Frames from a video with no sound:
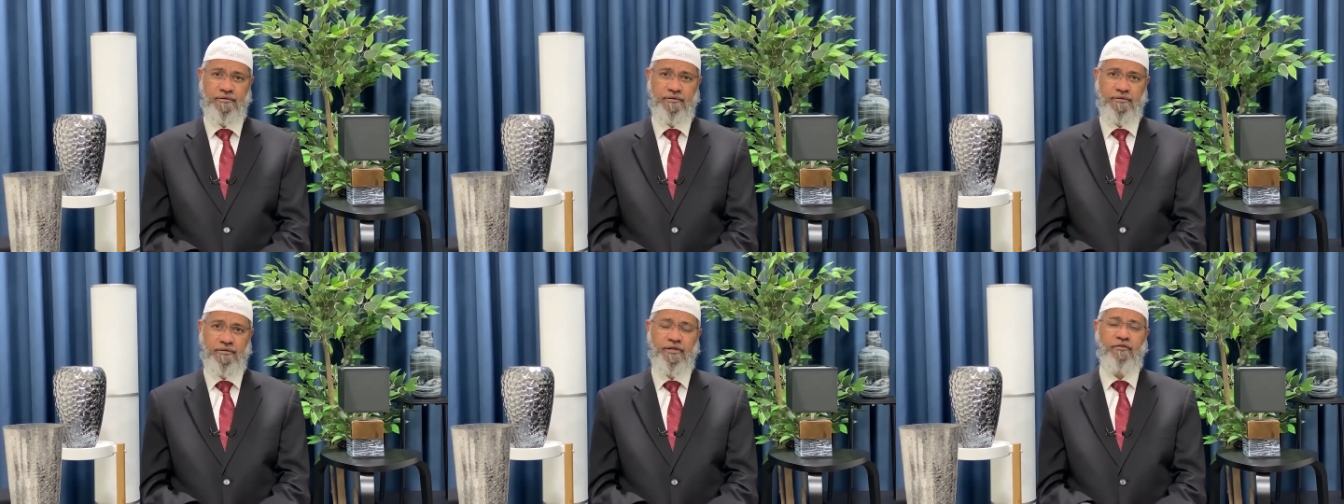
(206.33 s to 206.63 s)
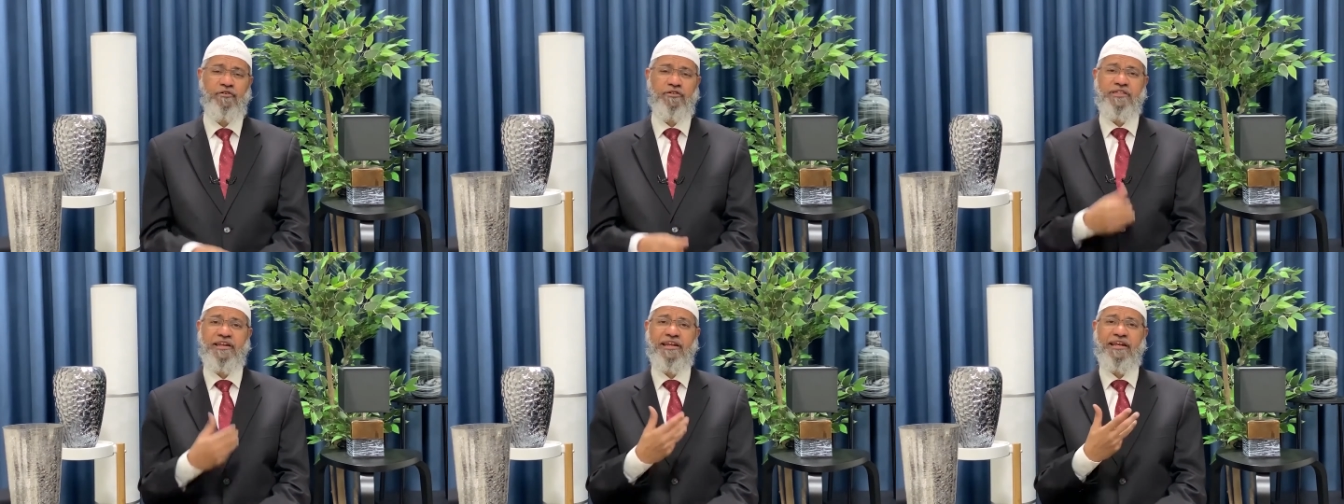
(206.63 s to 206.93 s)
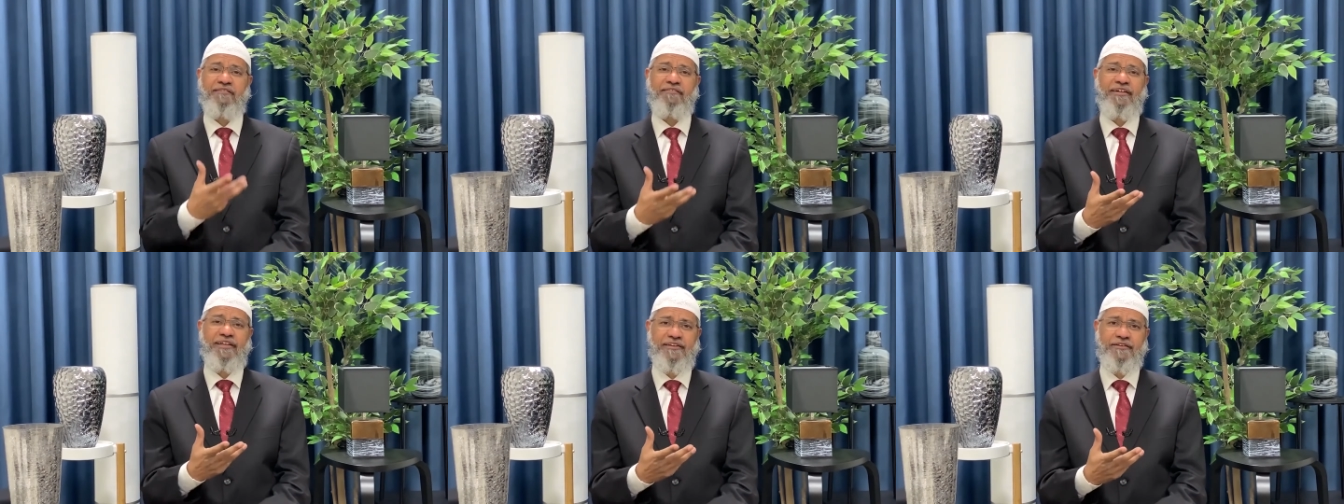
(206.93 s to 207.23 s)
there was a
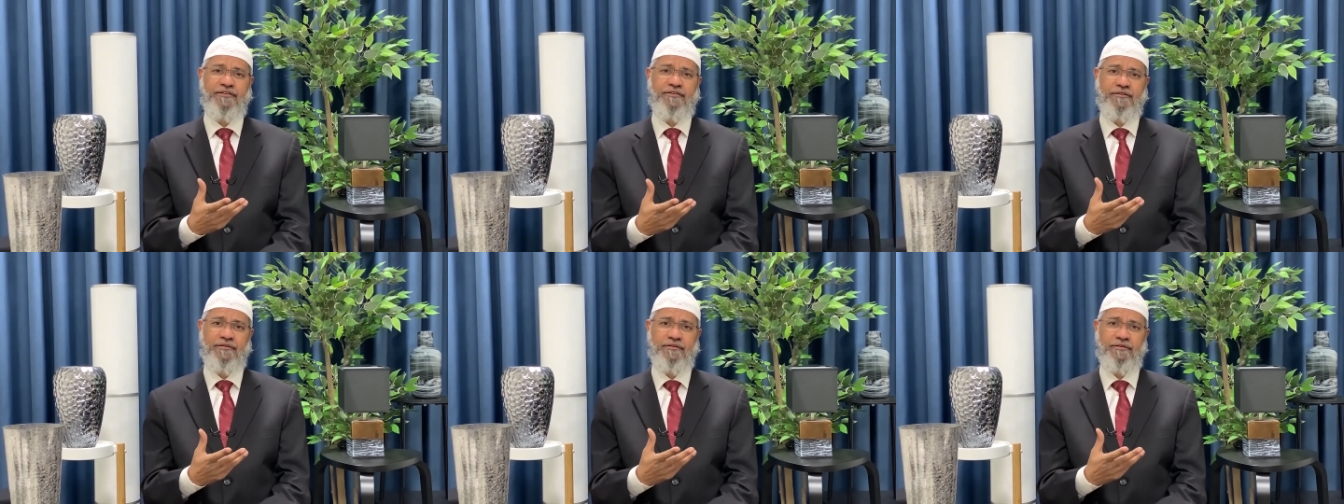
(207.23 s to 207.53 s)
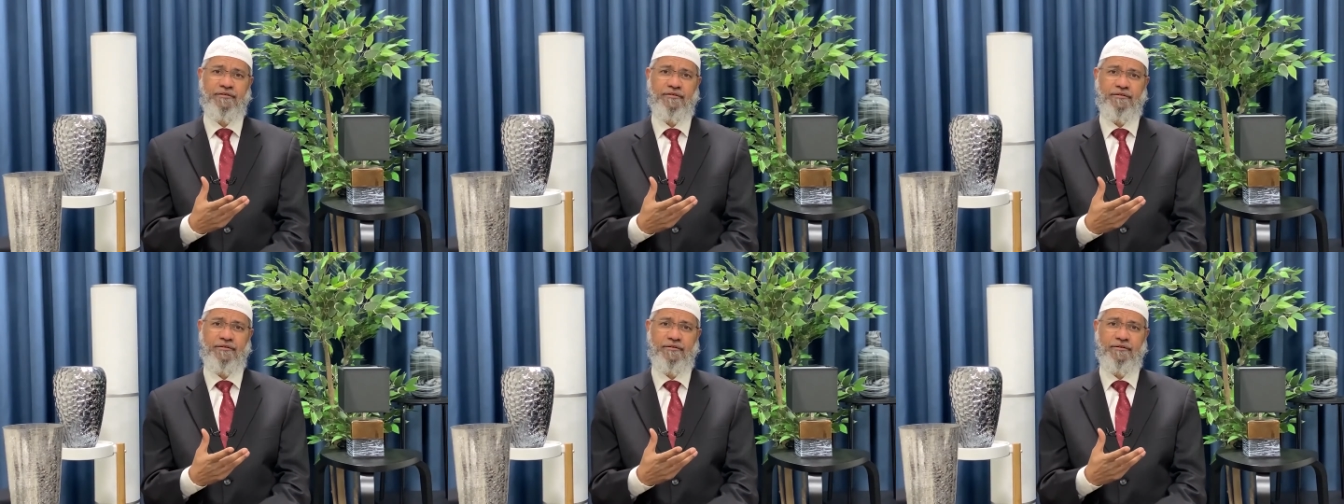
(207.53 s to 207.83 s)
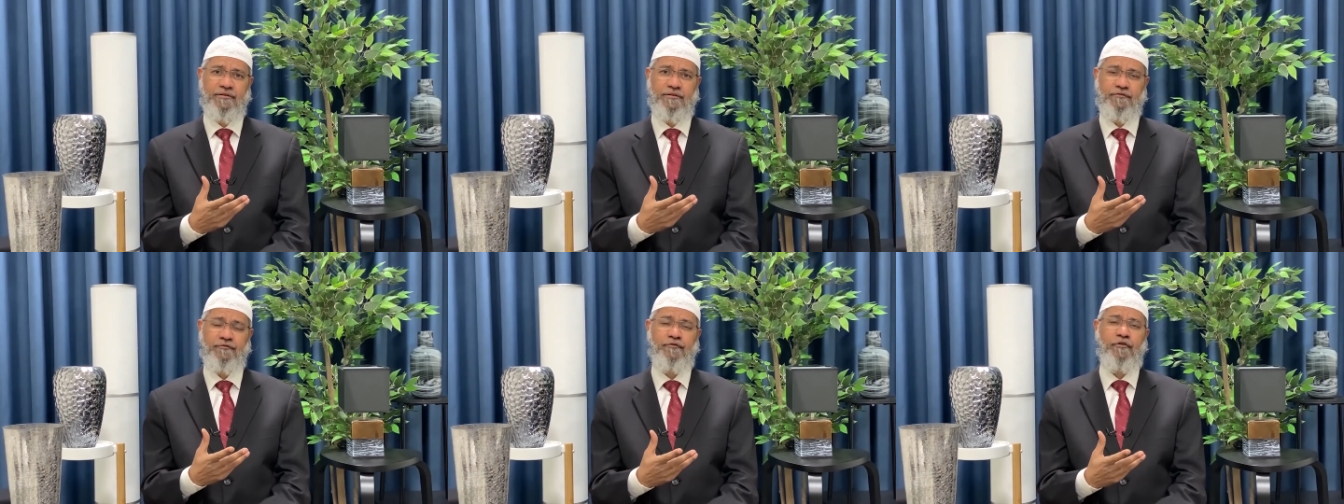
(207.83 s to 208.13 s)
request
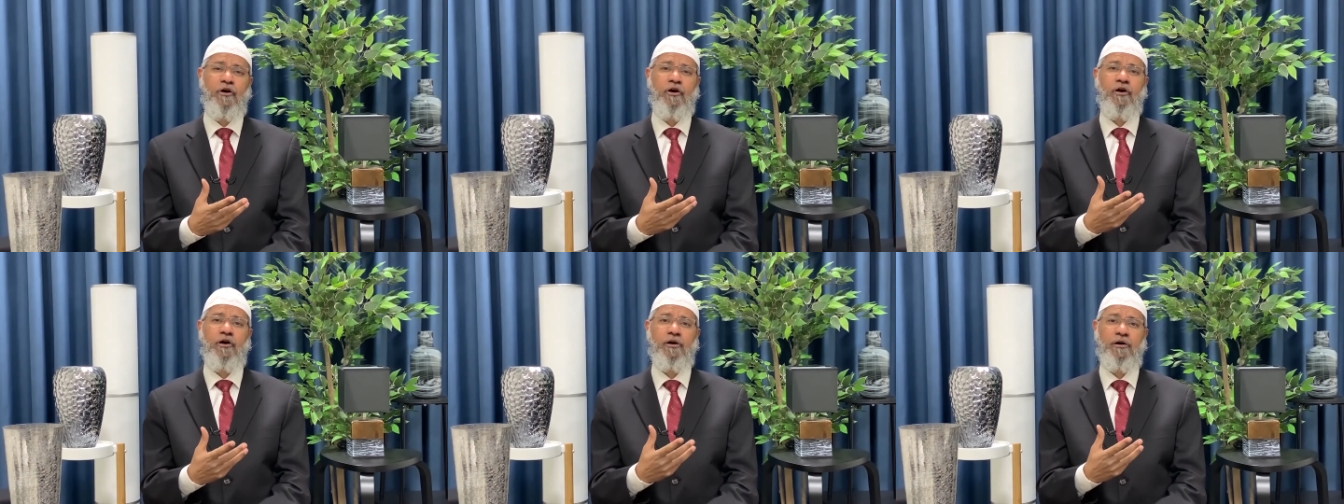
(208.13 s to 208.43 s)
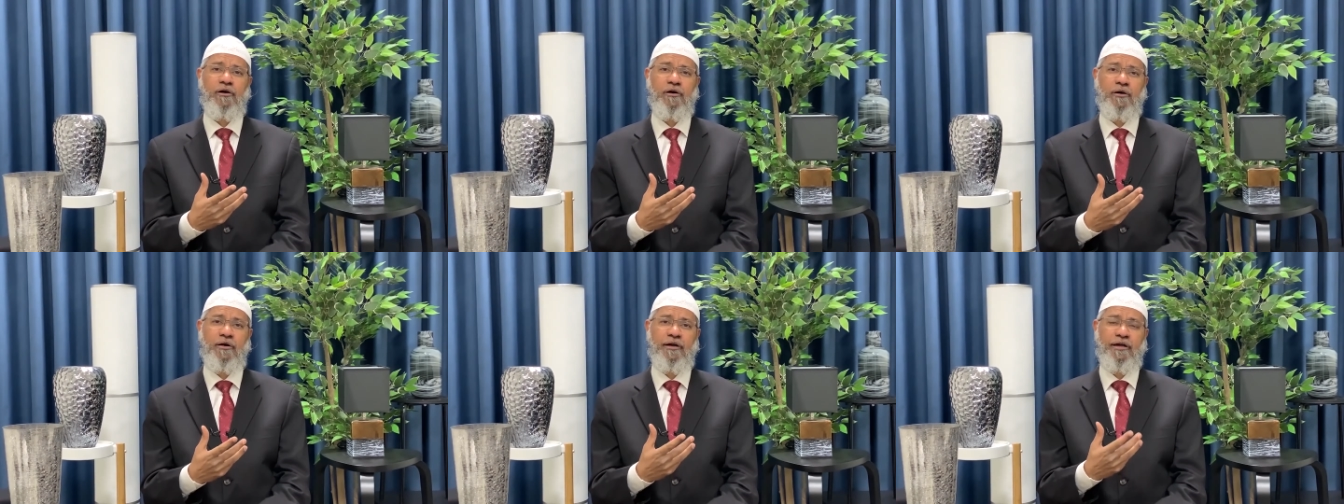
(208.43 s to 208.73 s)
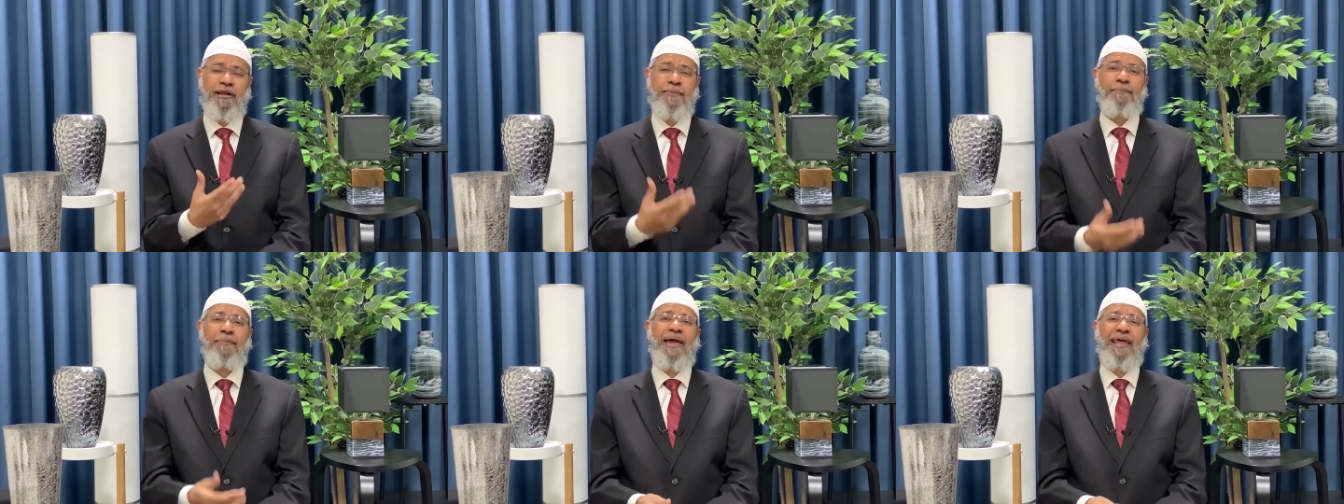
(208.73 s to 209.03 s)
for
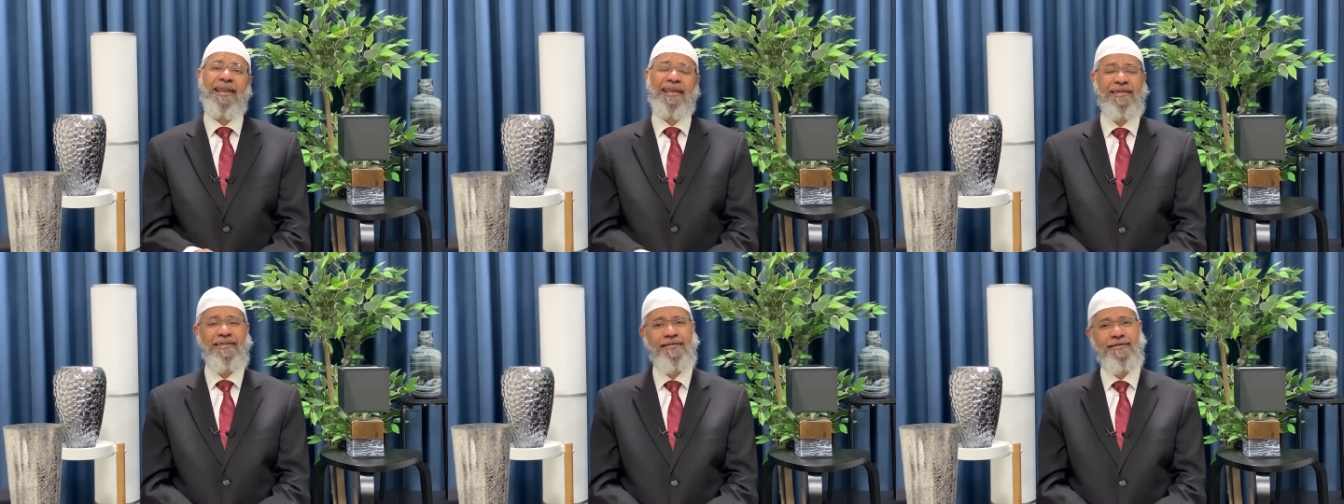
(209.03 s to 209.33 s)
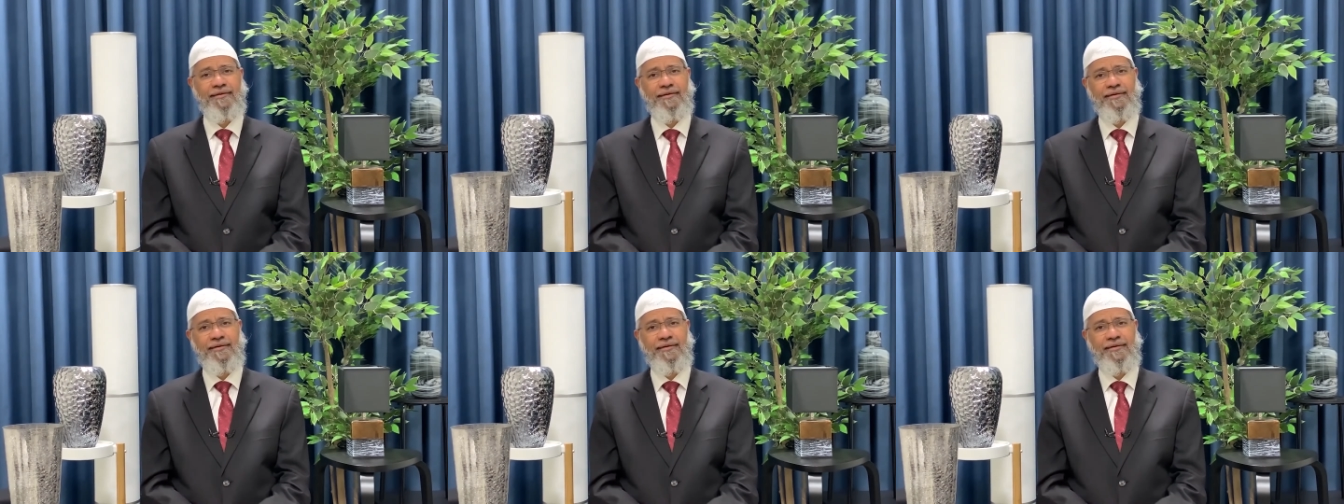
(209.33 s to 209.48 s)
repairing